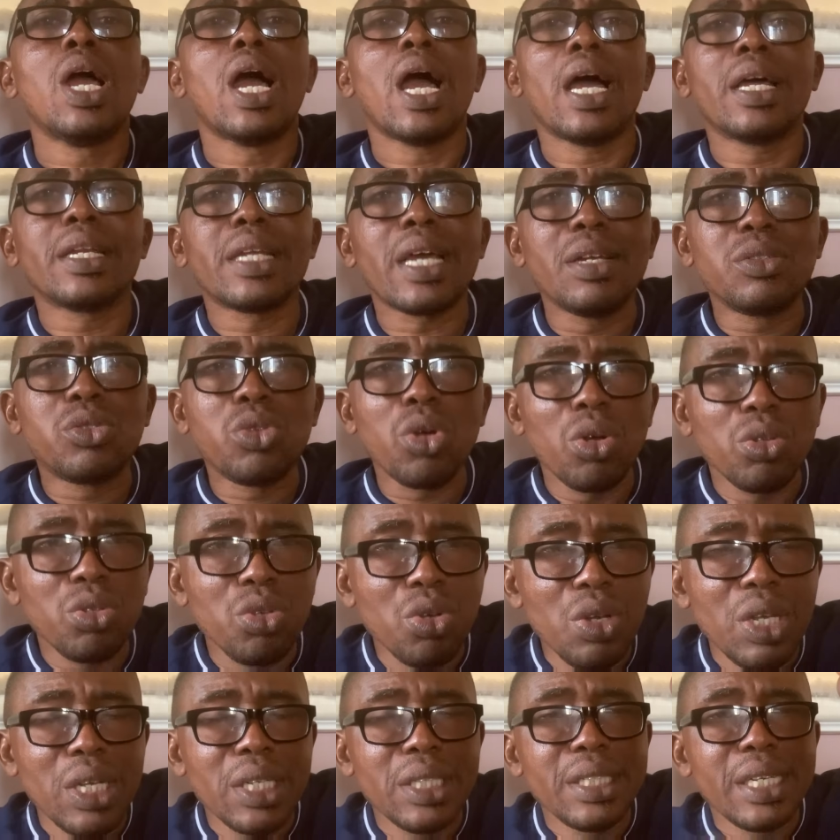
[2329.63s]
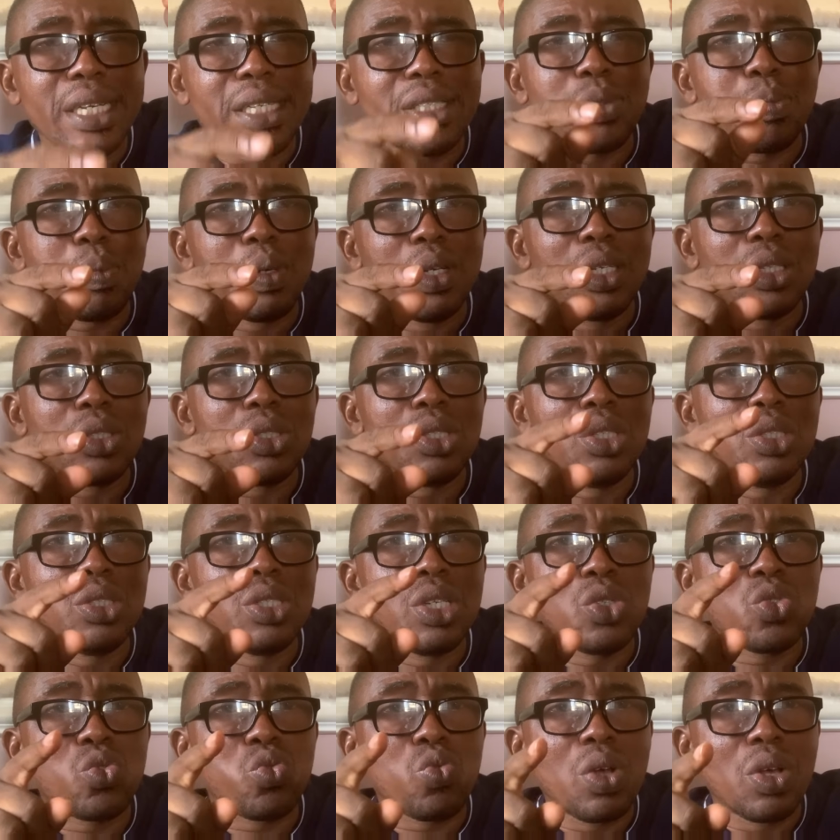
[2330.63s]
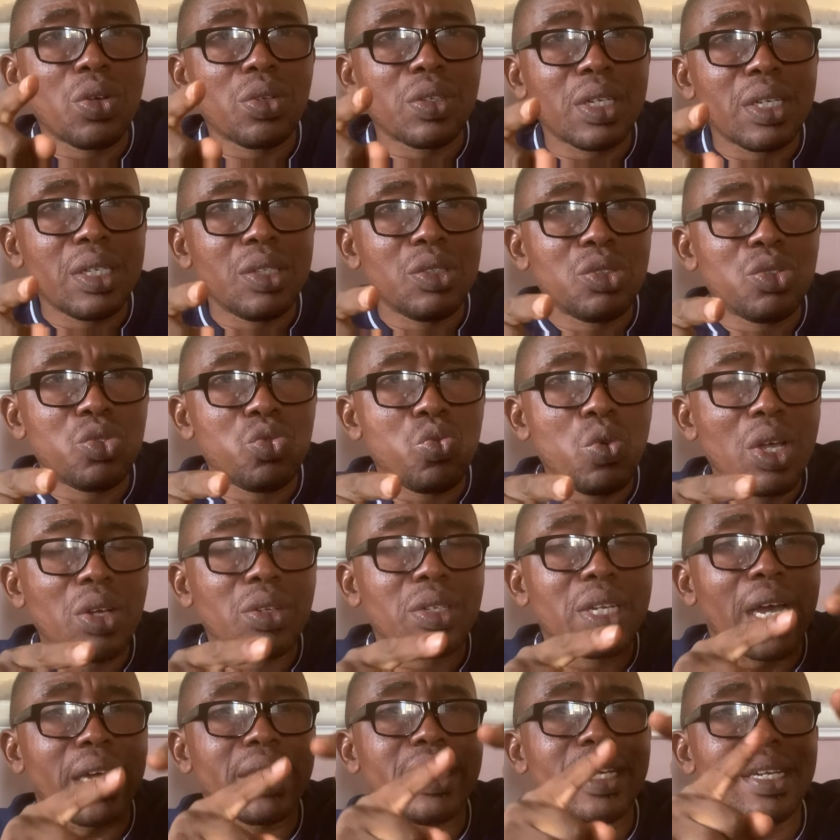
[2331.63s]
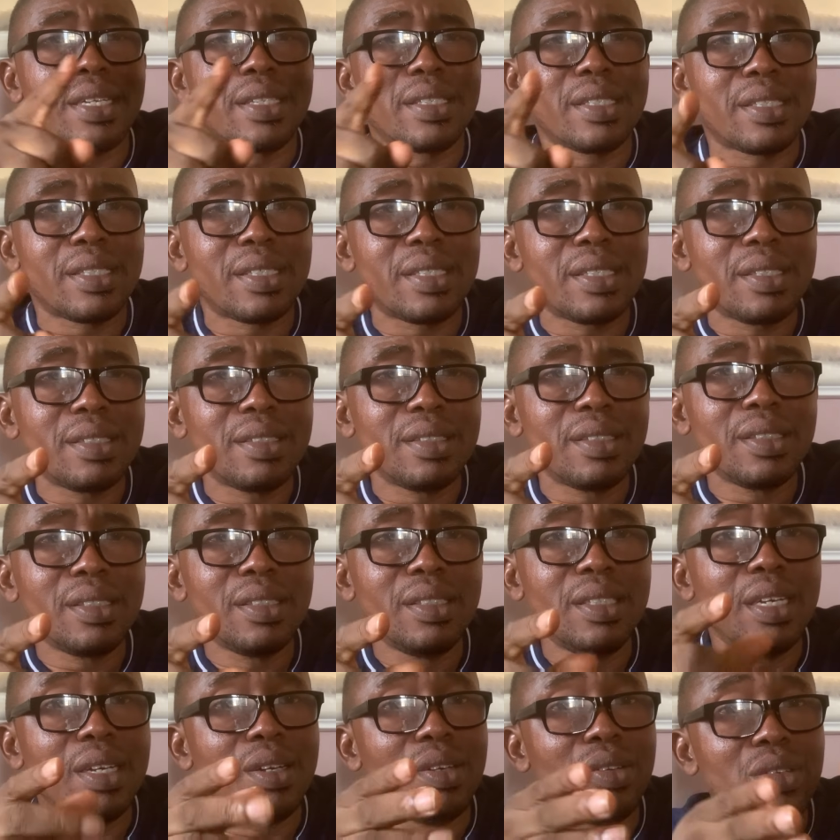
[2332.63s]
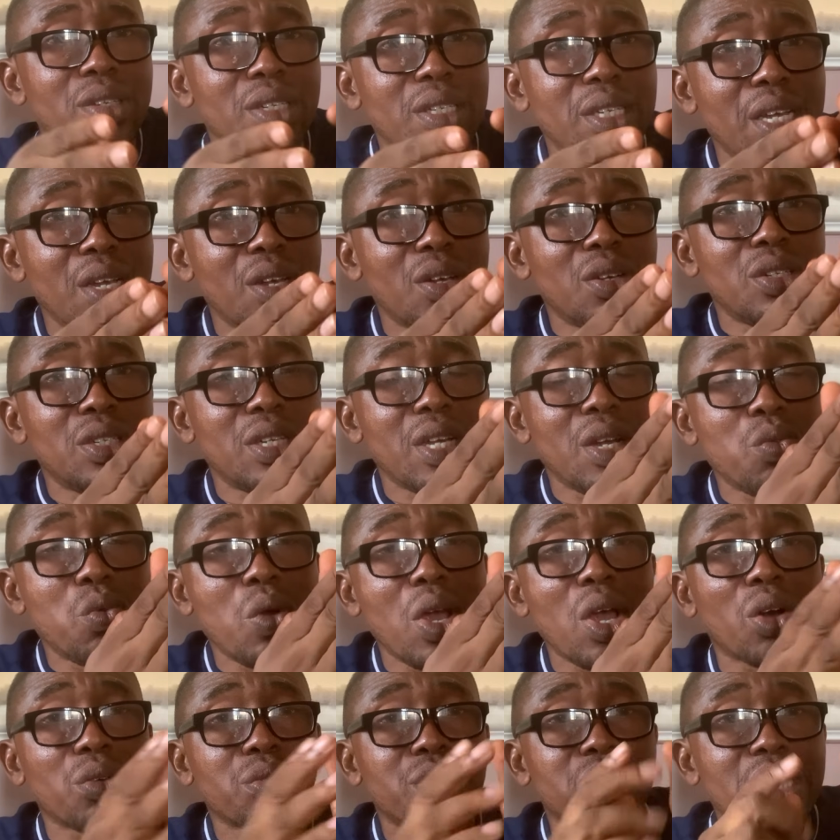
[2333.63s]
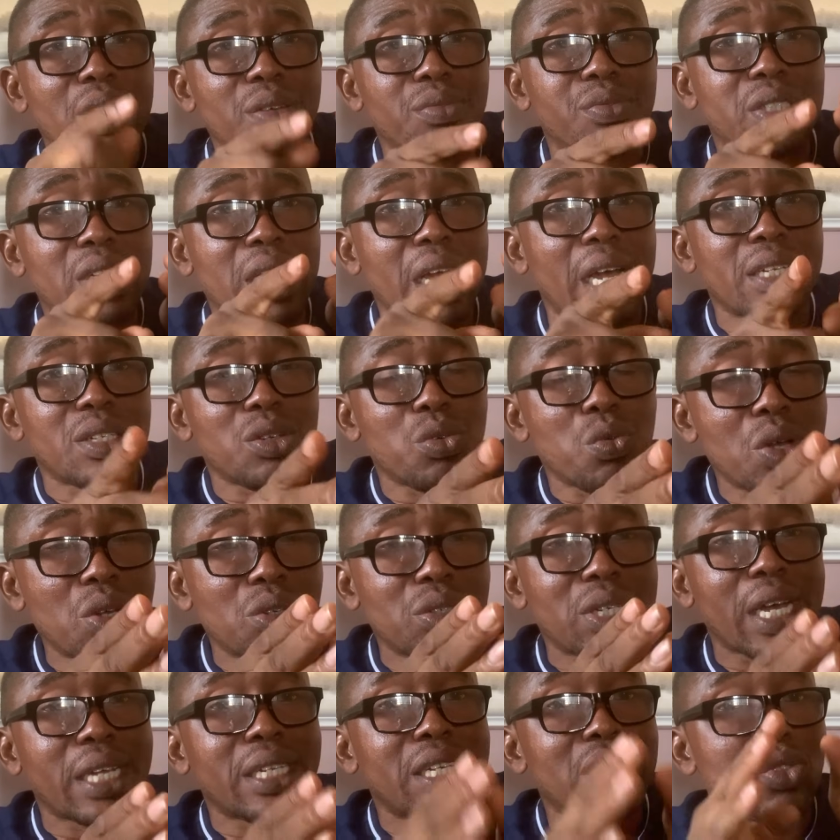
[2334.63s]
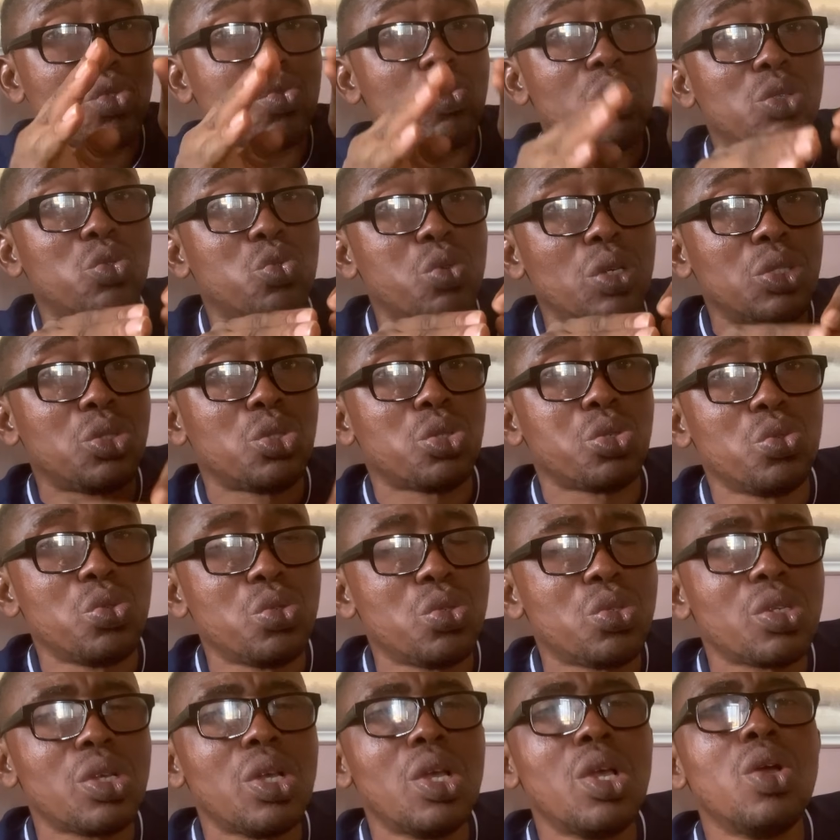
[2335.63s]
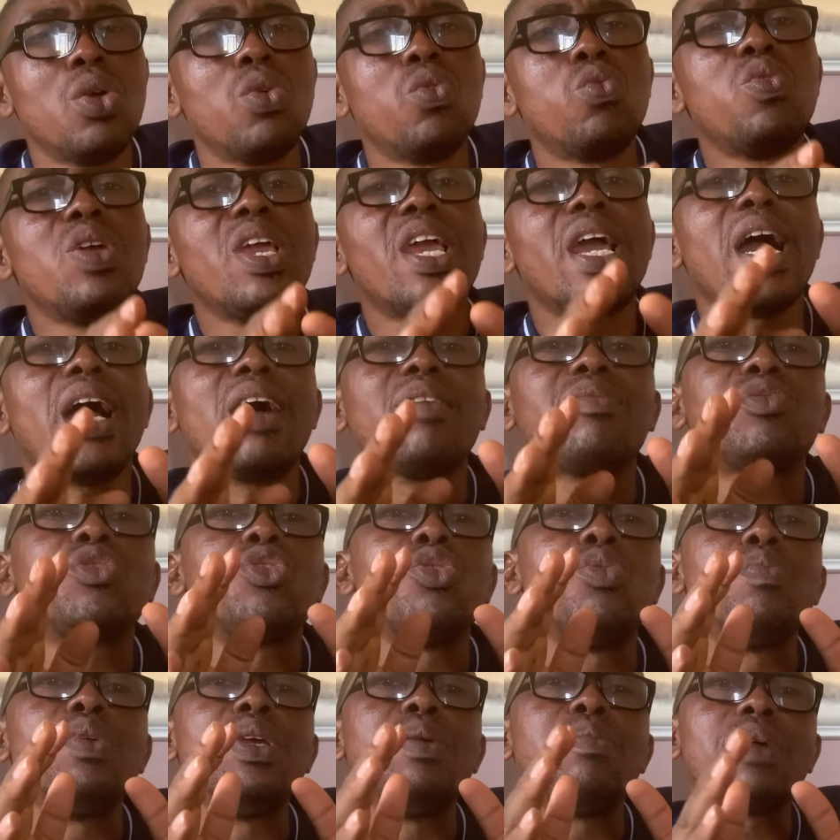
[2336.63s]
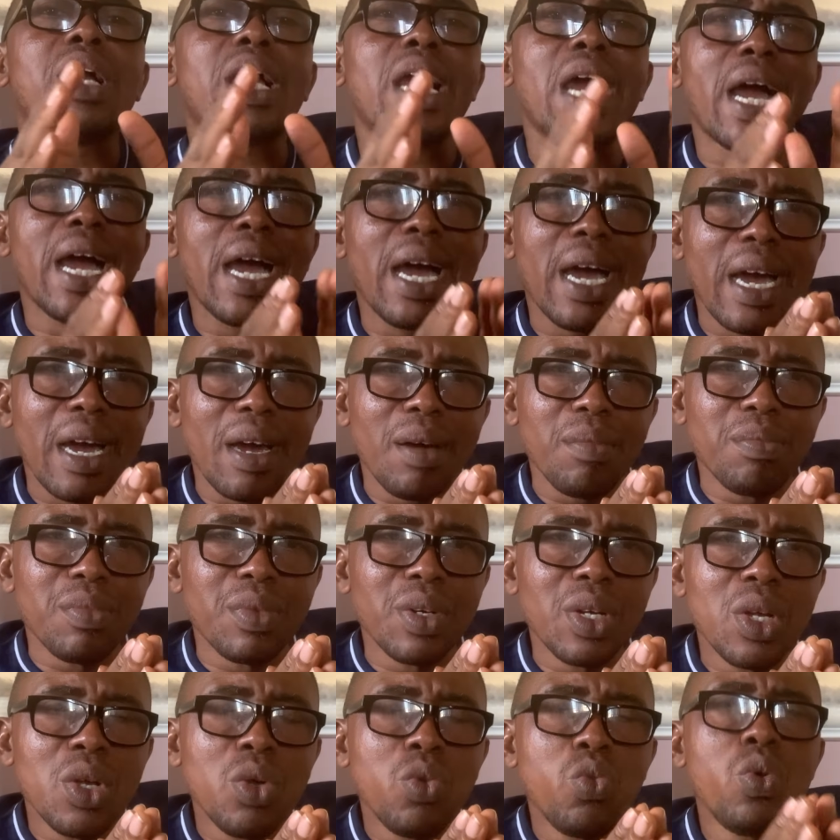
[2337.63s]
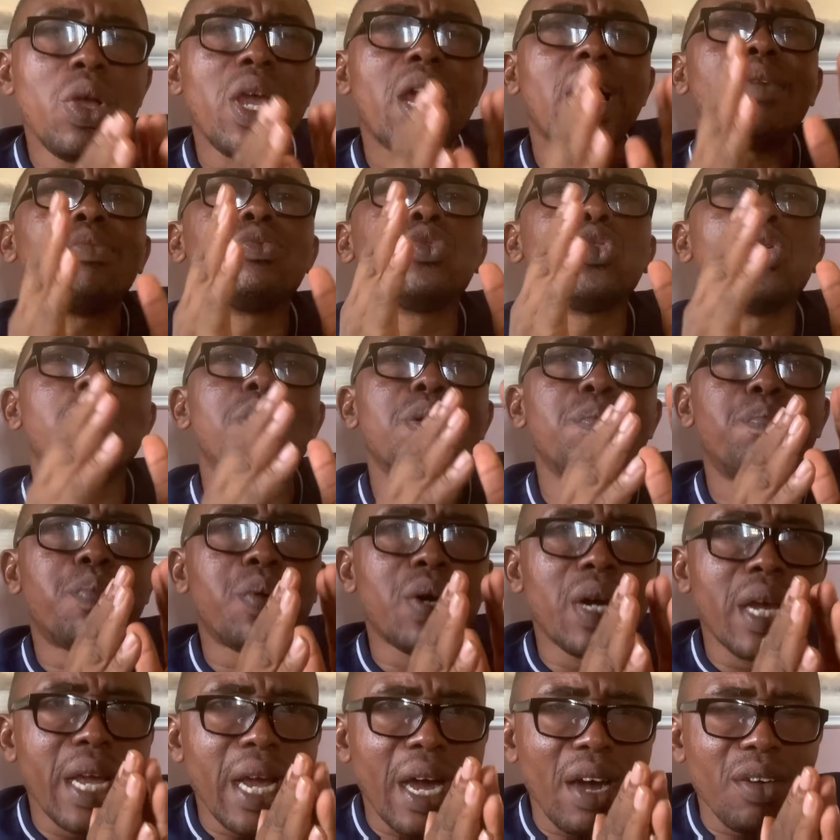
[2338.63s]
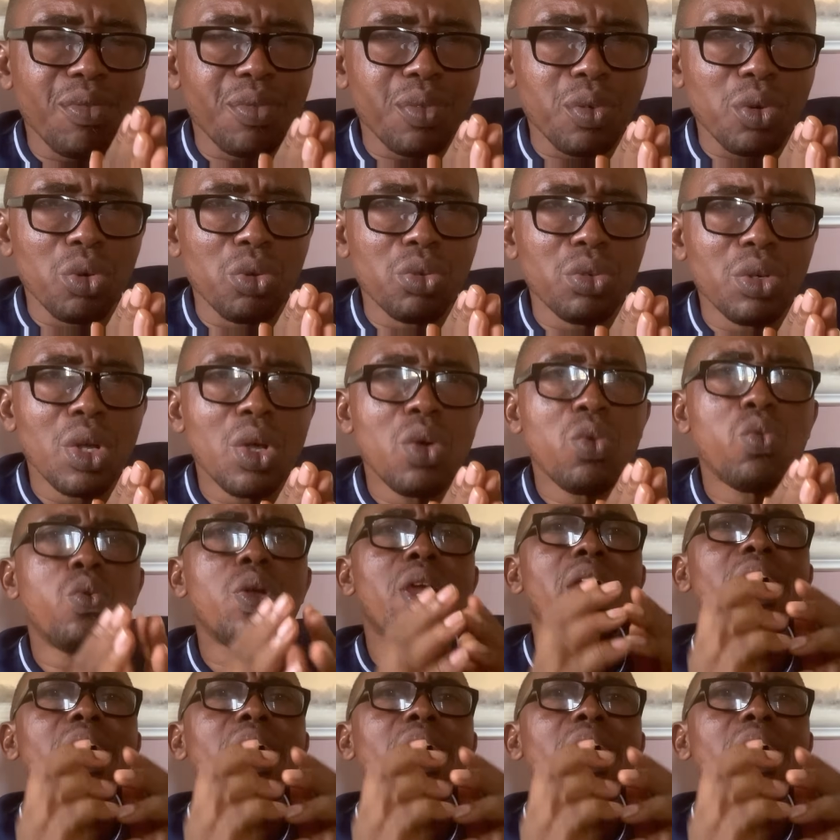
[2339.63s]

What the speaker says: And I told you, in this spirit, in this wilderness, in the way of safety and the wilderness which we choose, we have to be calm. We have to be prayerful. We